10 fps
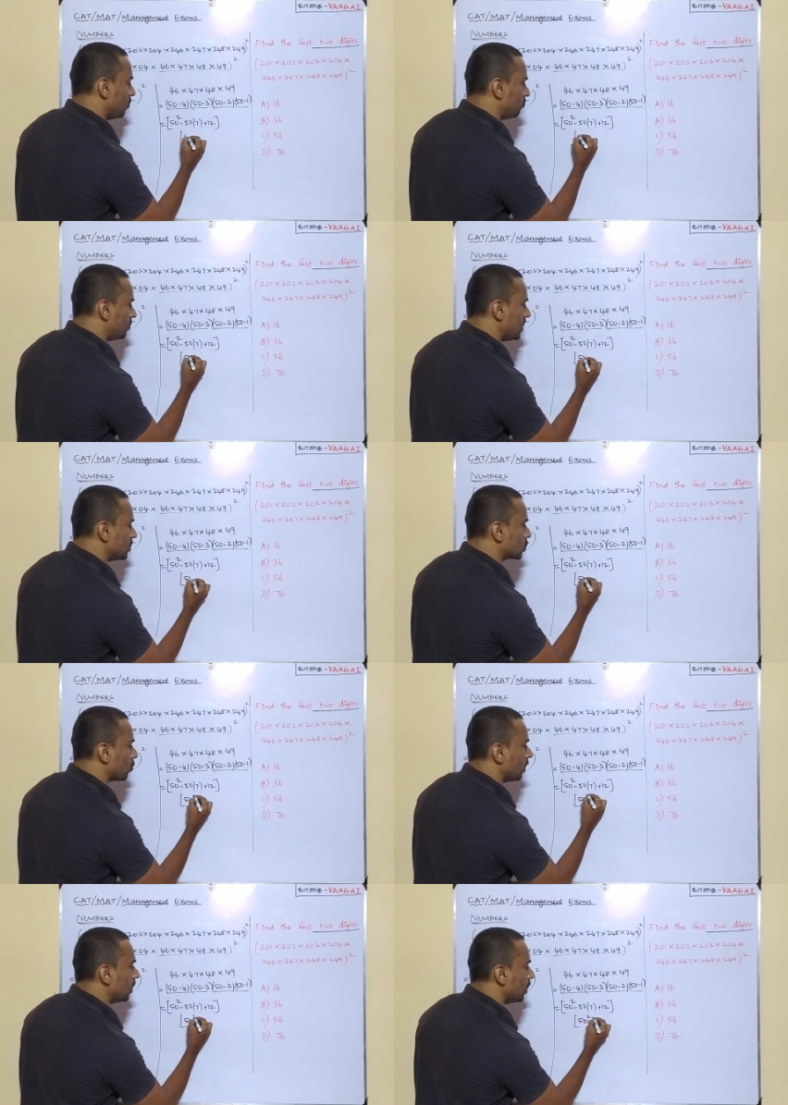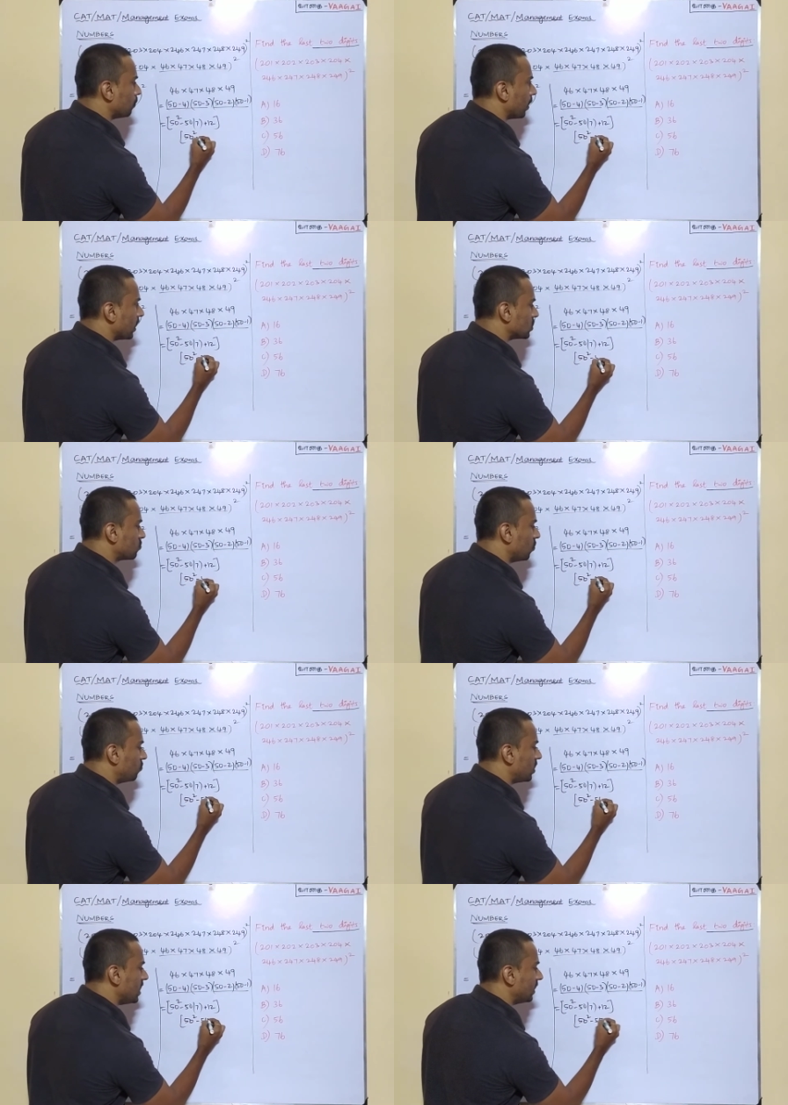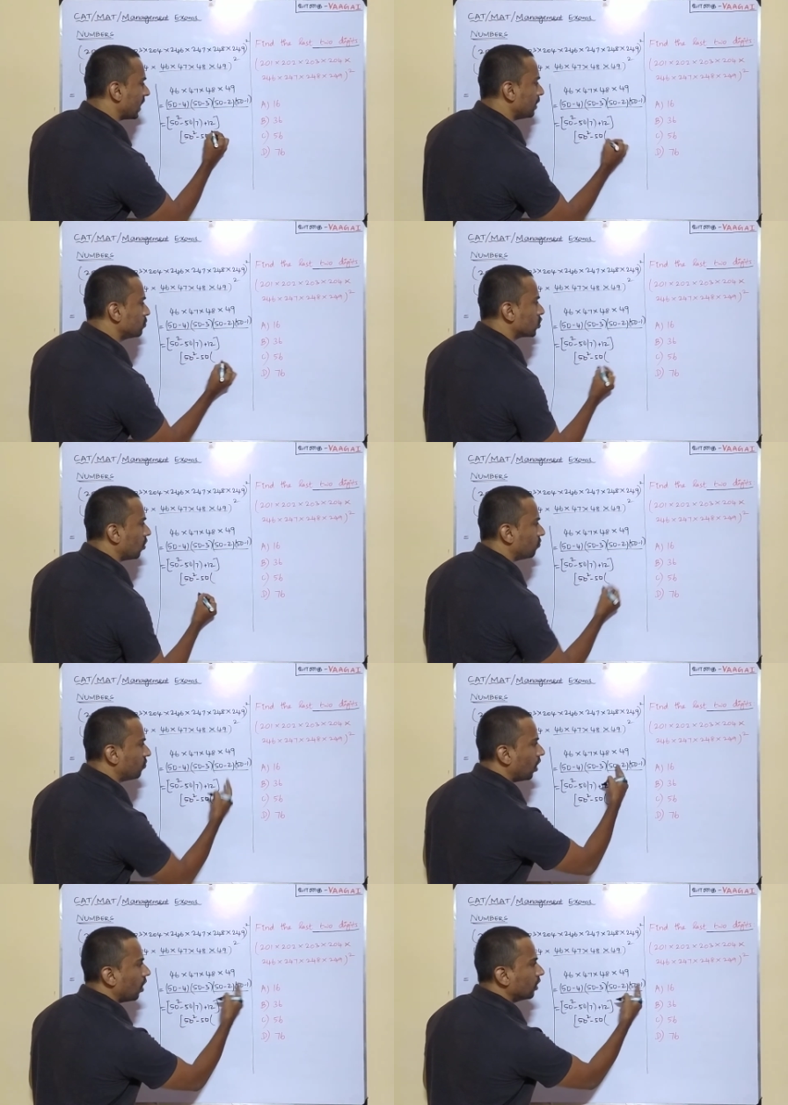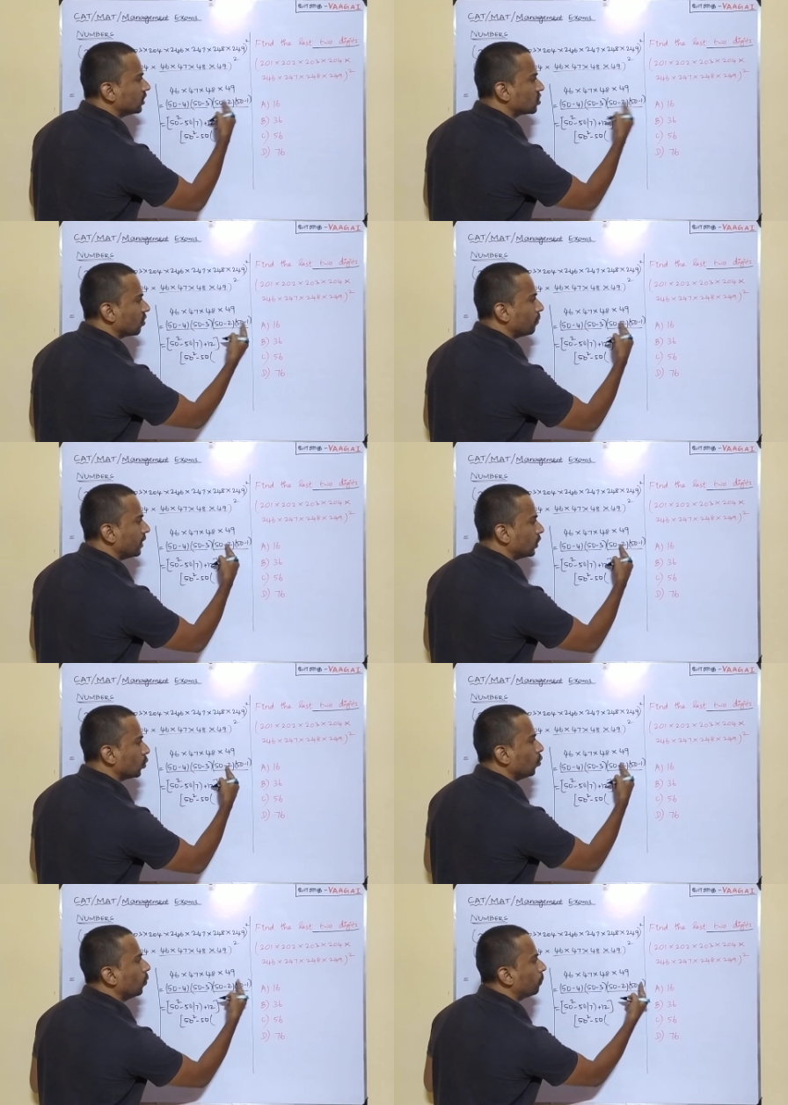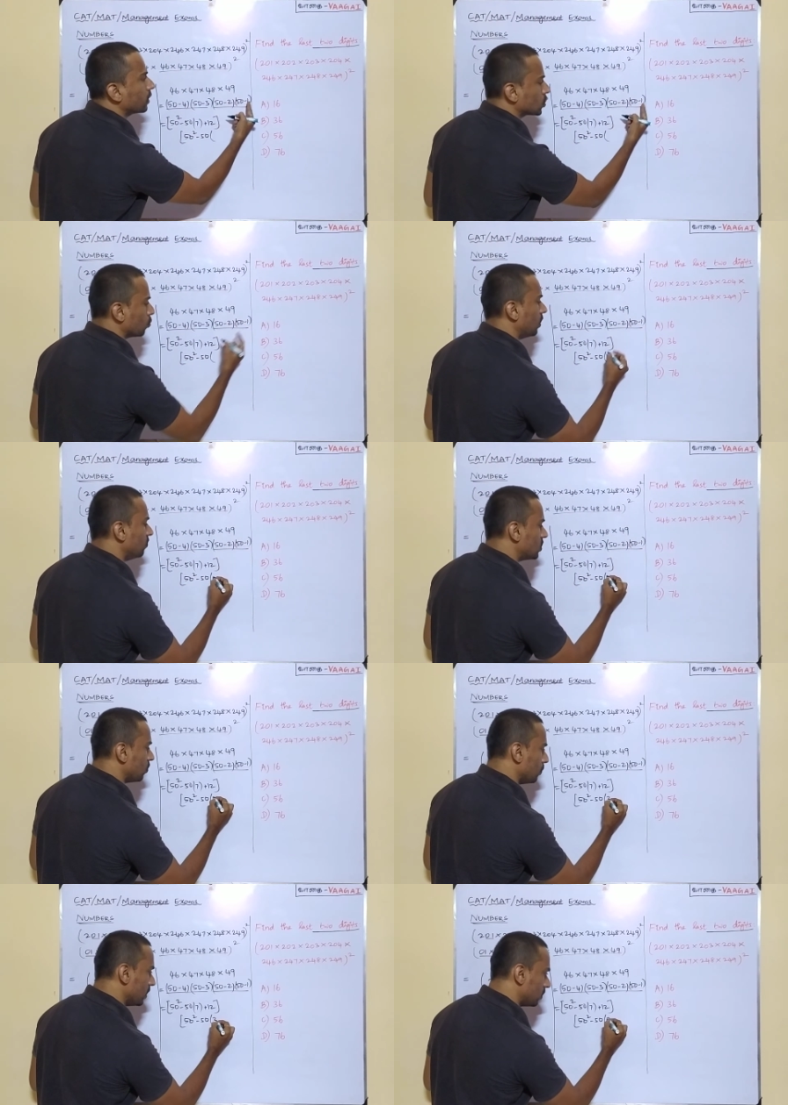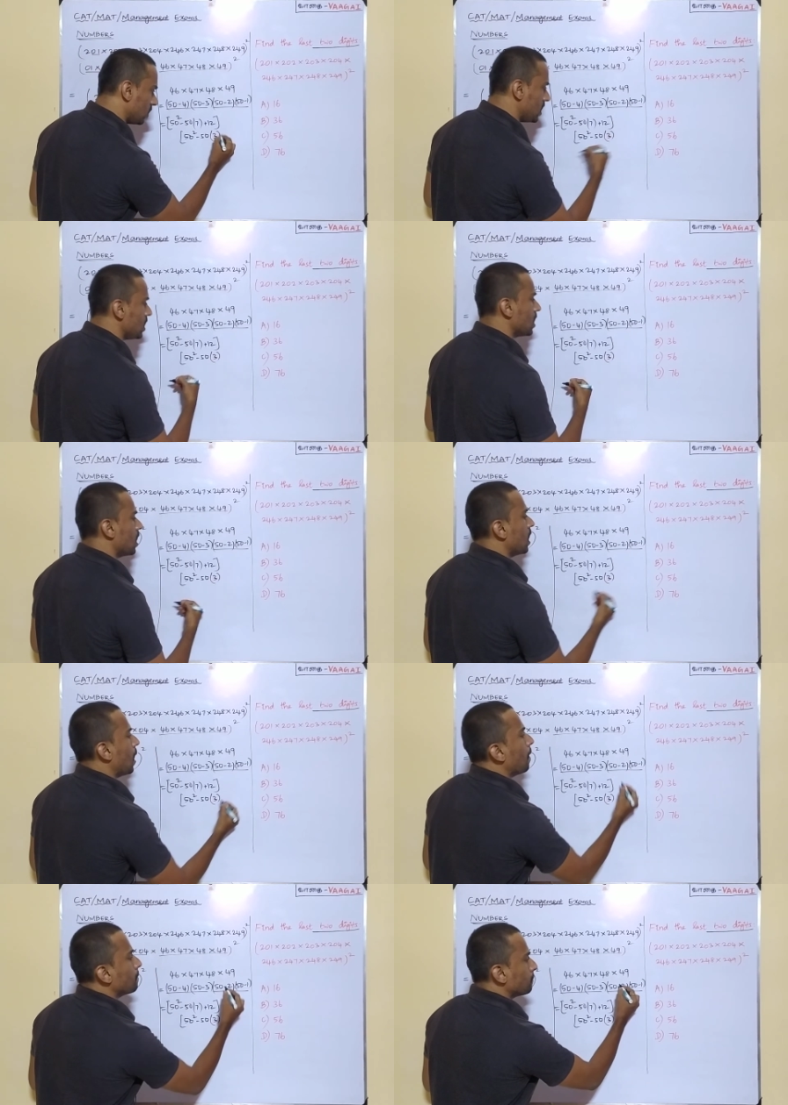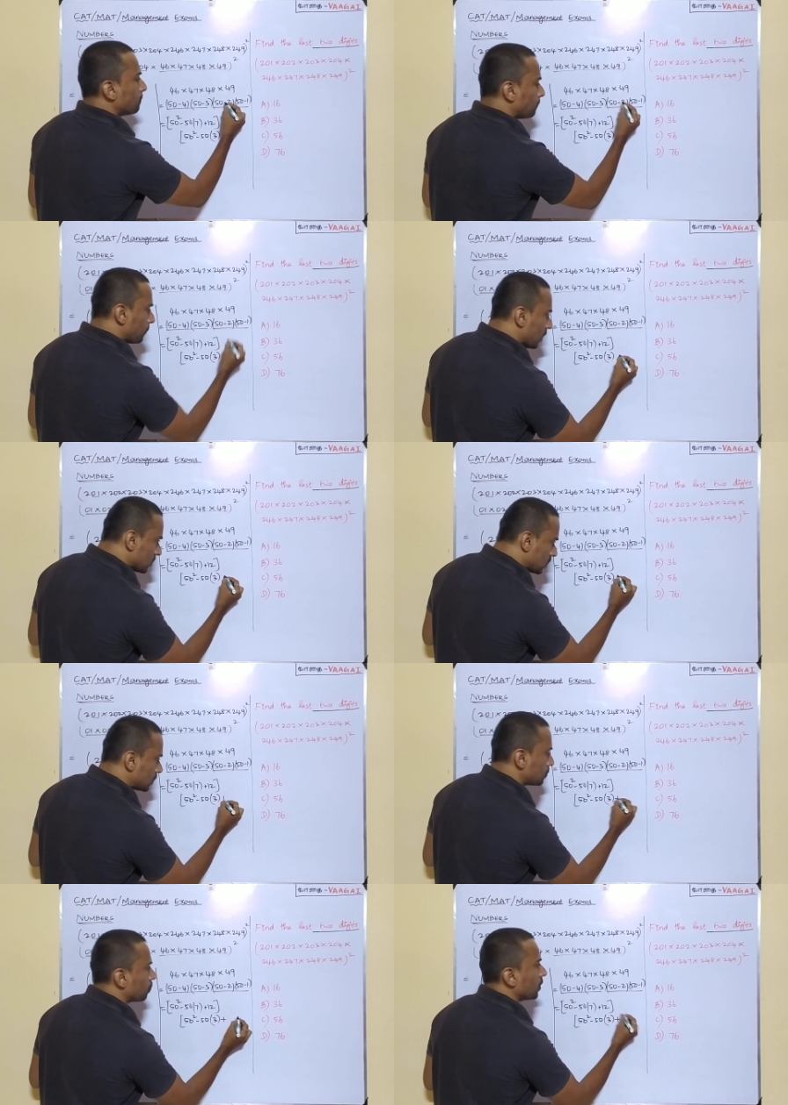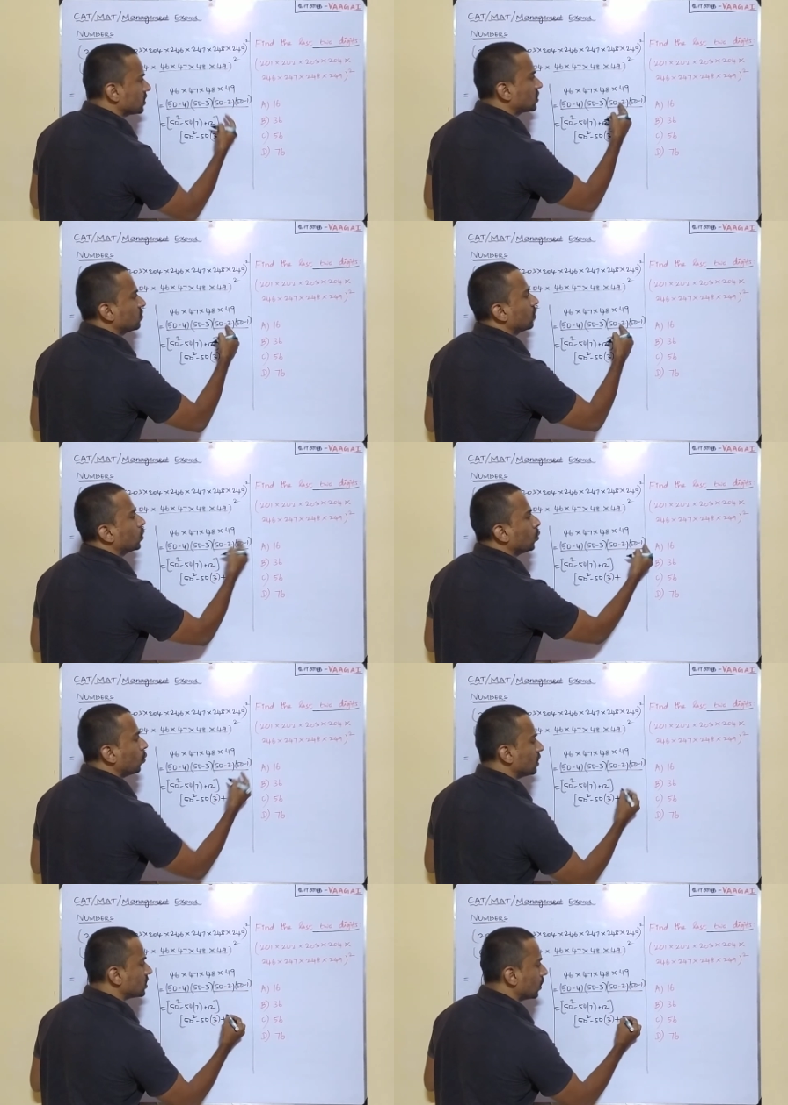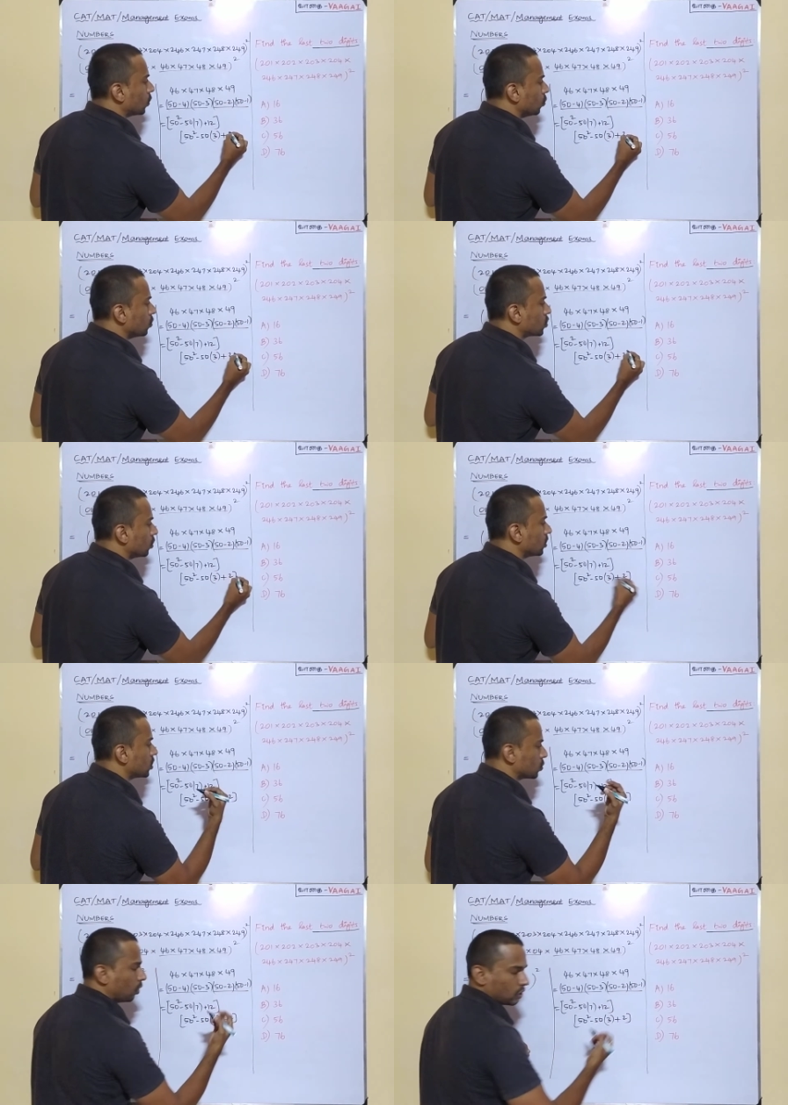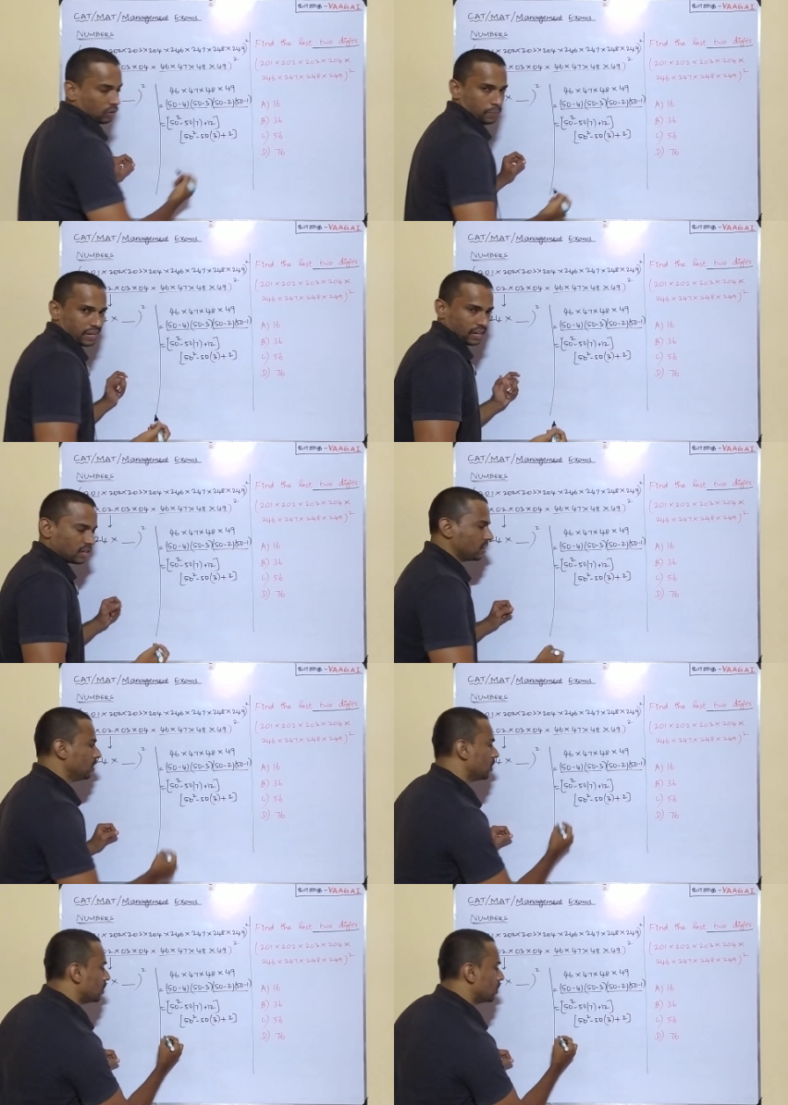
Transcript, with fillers: 50 square minus 50 times of uh, this will be 2 plus 1 which will be 3 plus plus 2 ones are 2. So this is what you will be getting here.